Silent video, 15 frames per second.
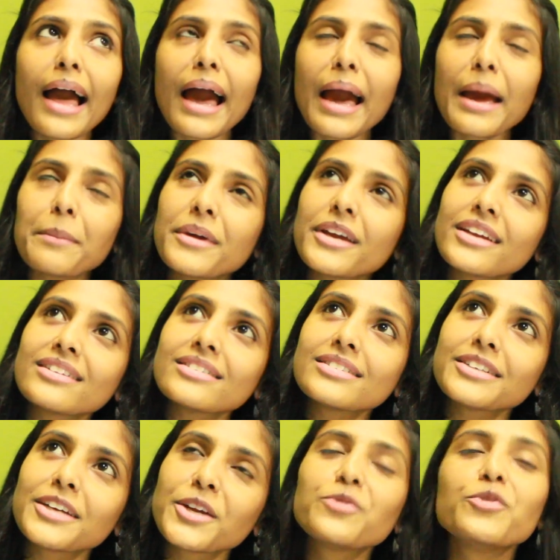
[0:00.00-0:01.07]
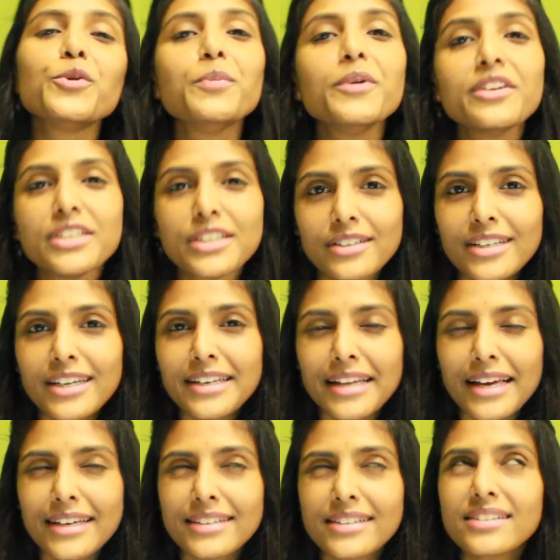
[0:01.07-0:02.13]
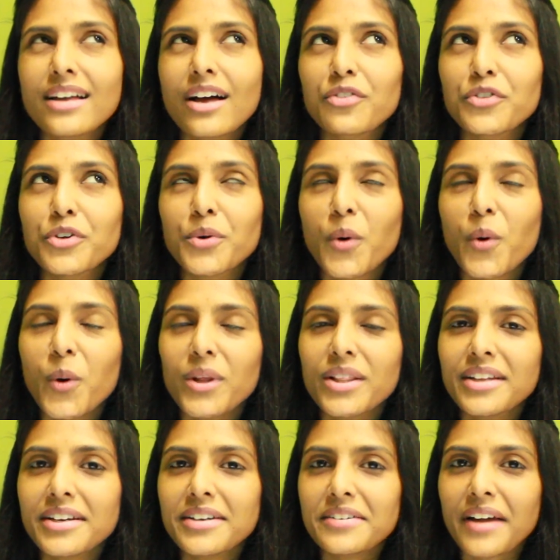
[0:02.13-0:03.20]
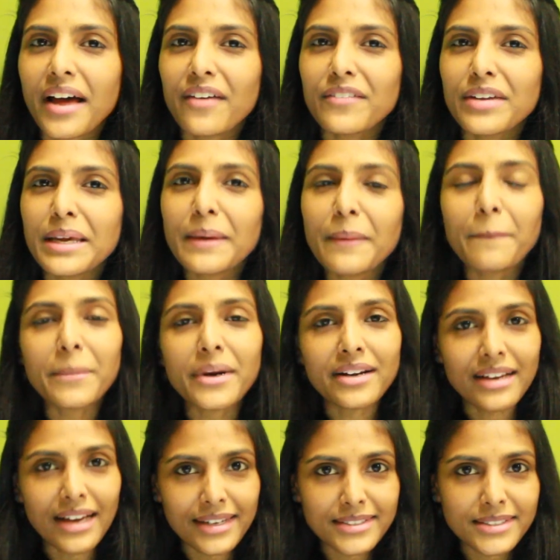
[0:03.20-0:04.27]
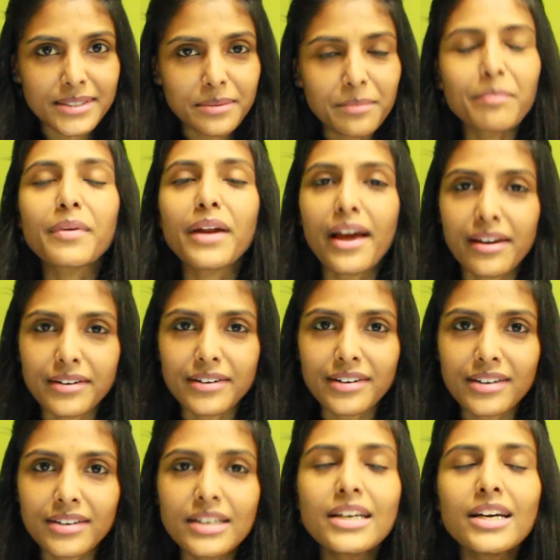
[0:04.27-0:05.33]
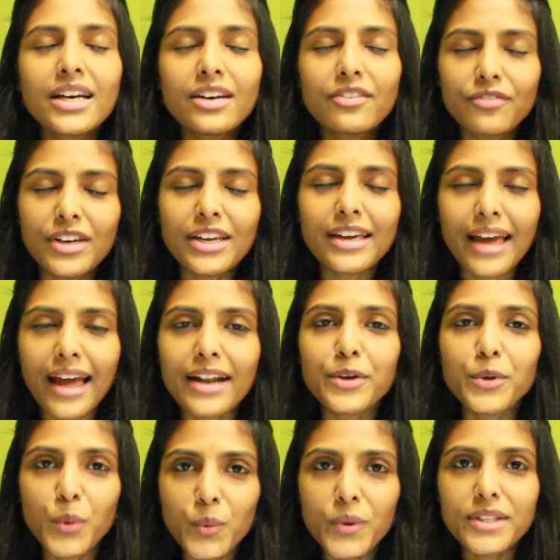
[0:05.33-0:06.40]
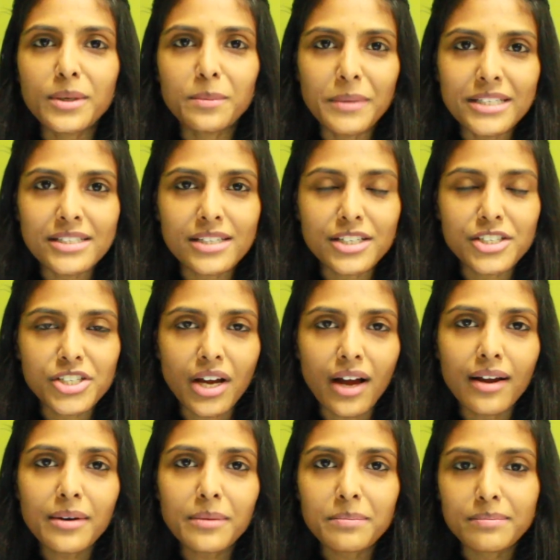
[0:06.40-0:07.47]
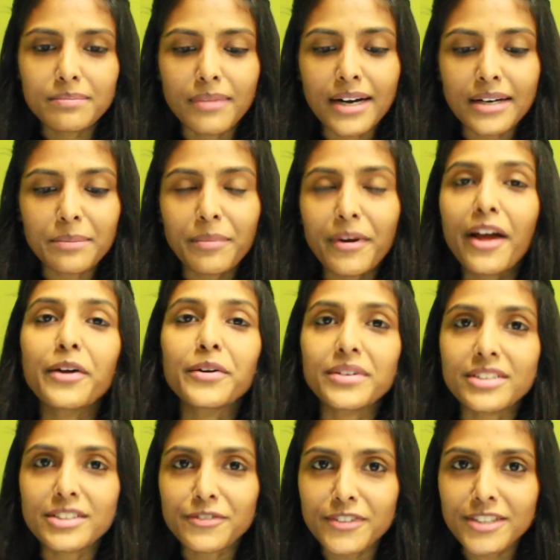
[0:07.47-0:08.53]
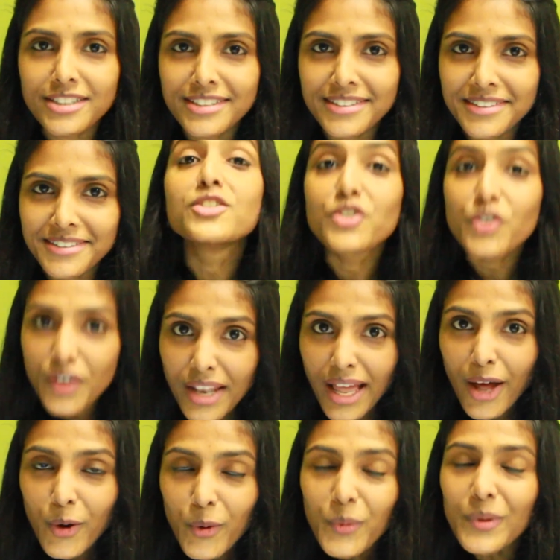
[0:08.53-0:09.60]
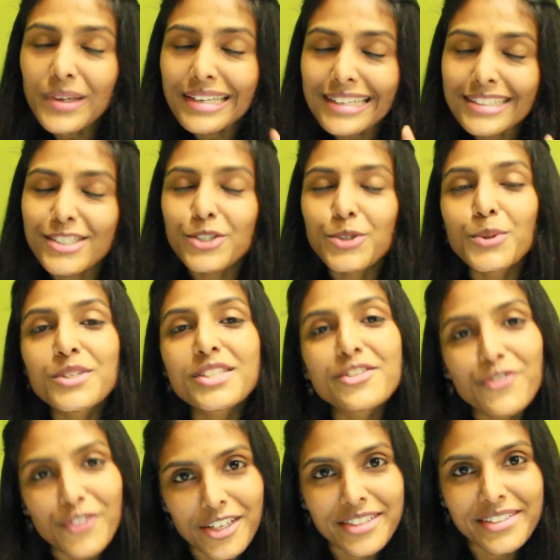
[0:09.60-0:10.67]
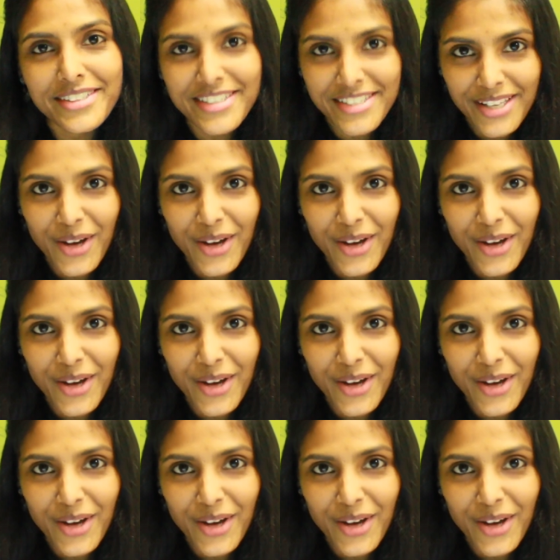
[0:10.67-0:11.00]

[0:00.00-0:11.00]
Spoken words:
I mean, it would be really nice after all that traveling, but guys, priority. We can do with a basic shower, but priorities first. So now let's choose the filters